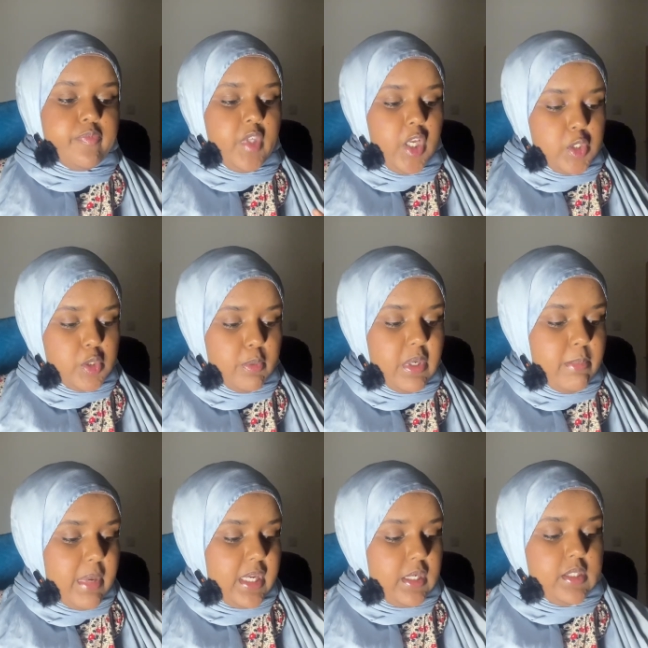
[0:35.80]
So I'm going to
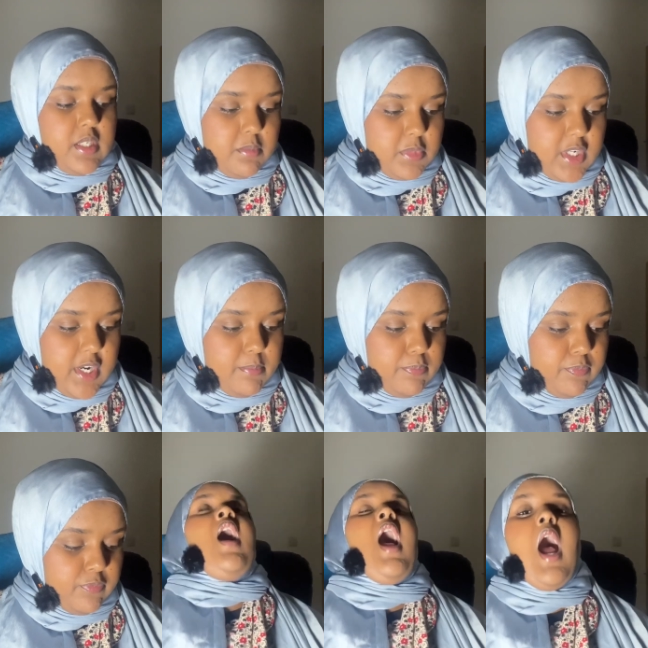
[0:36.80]
make an attempt today.
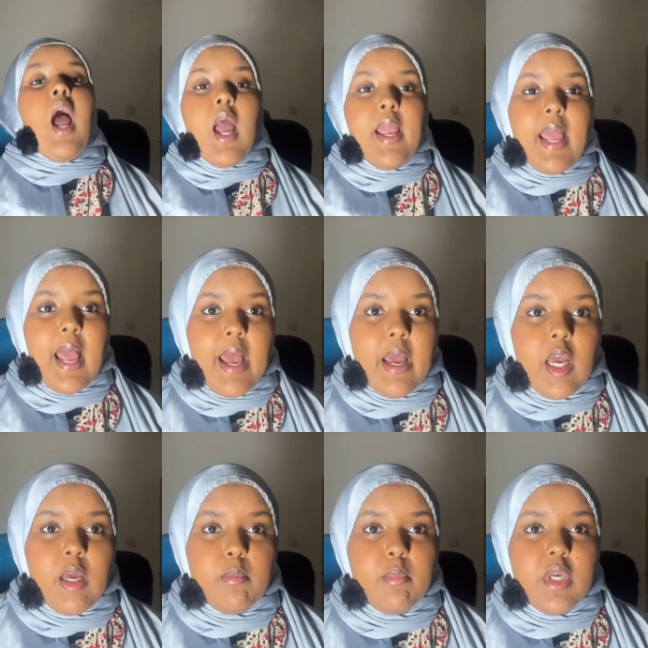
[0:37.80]
I
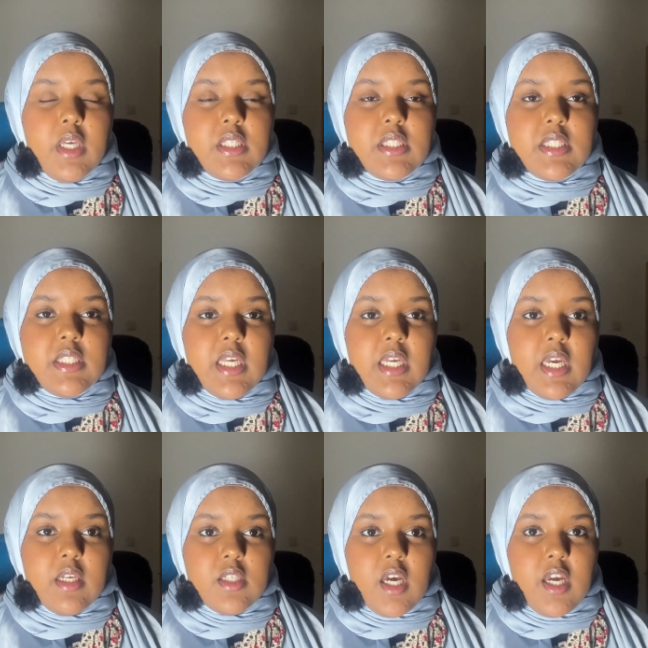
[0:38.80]
am sick and
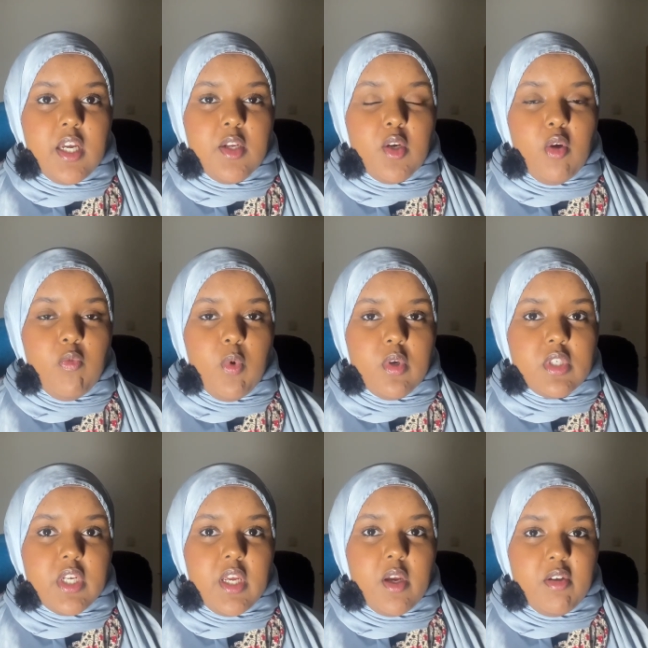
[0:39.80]
tired of
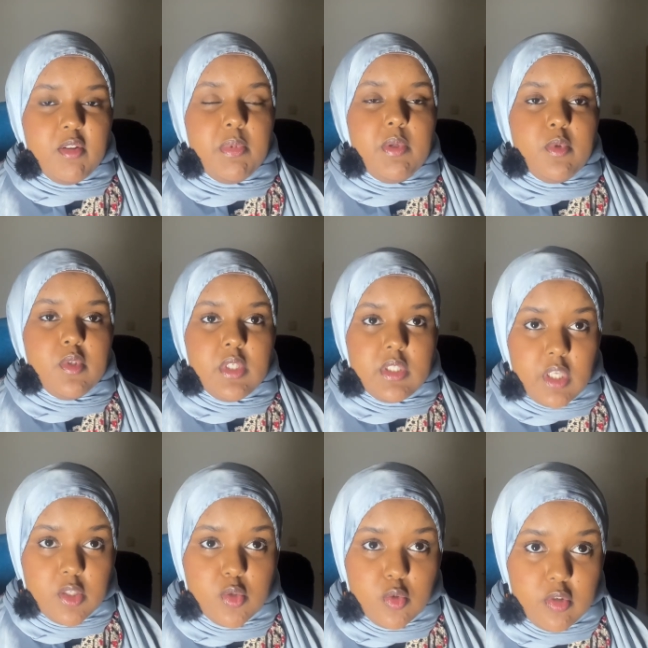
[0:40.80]
watching other people's success
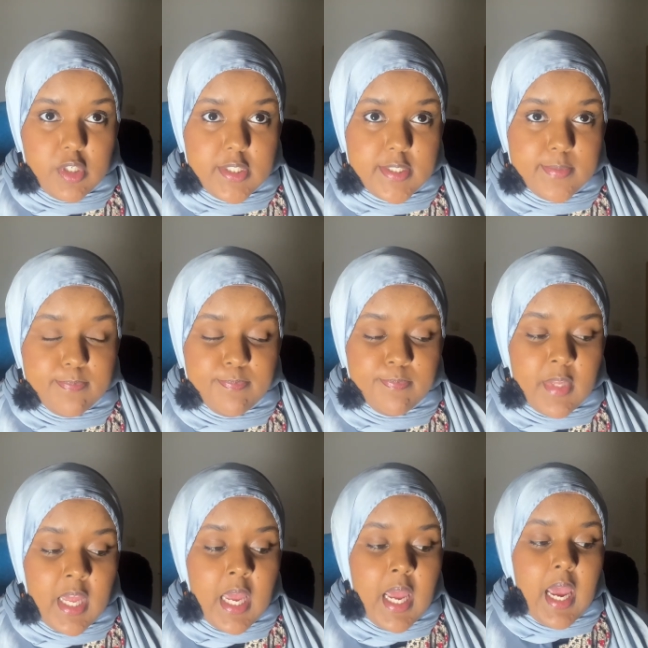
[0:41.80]
stories,
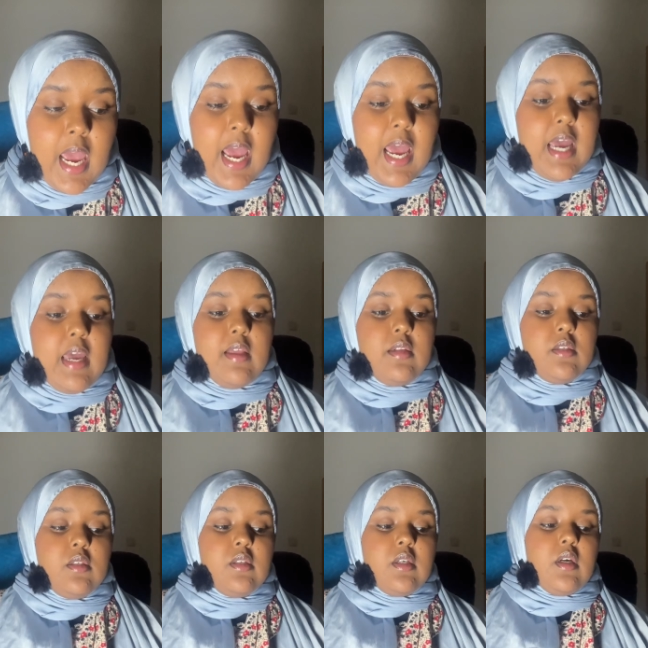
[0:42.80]

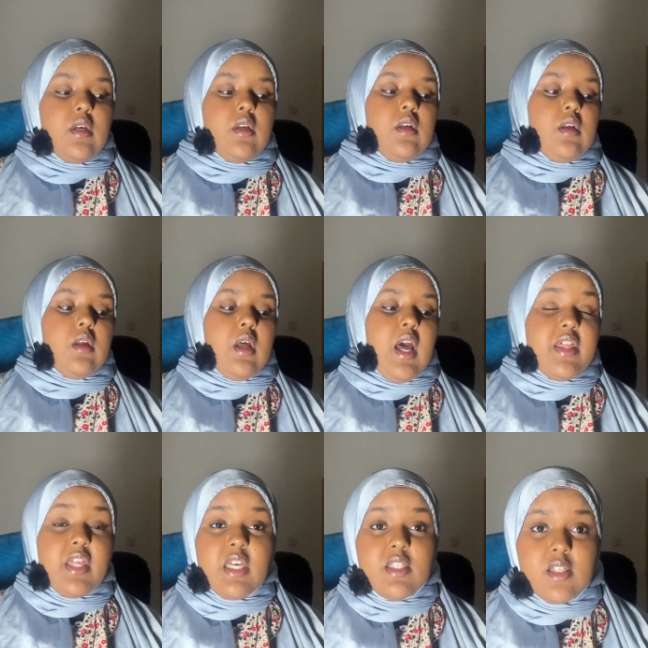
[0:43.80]
and I
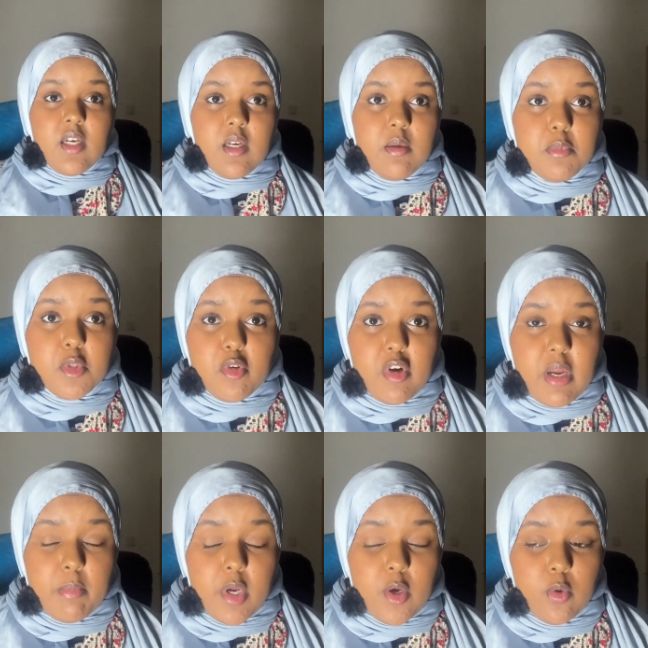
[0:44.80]
think it's time to create
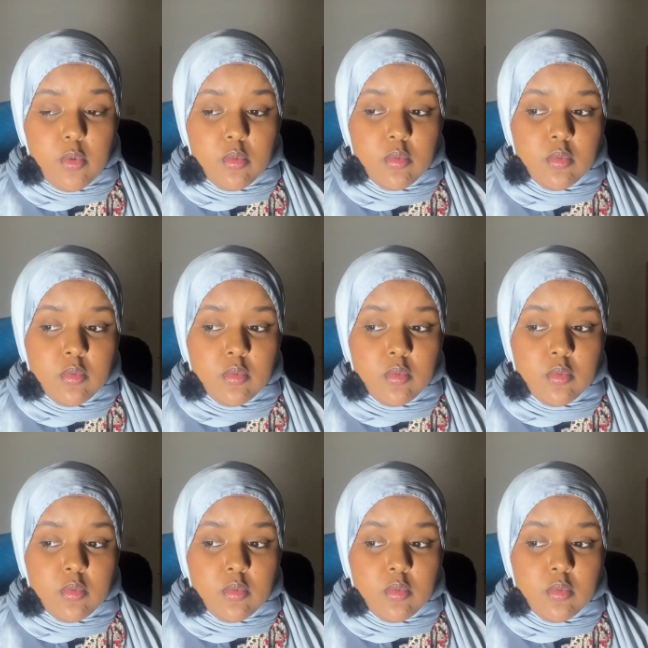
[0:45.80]
my own.